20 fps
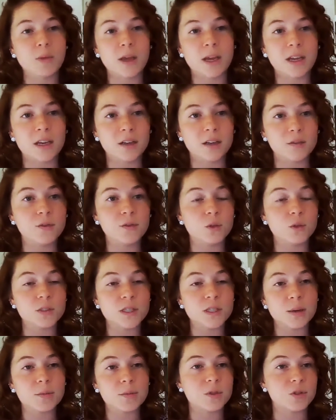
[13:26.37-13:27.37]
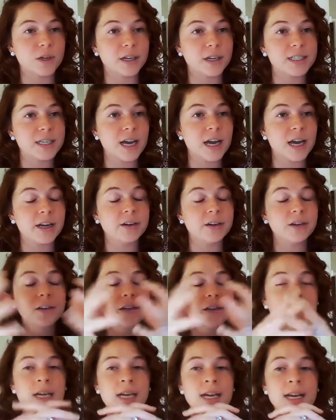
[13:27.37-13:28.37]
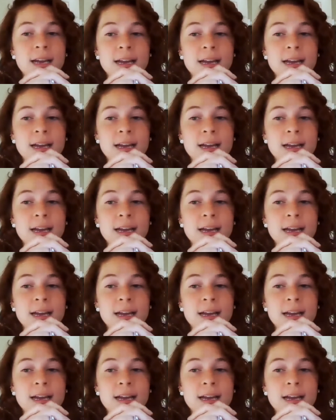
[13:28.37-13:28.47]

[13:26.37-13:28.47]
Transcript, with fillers: make it a full-time direct hire.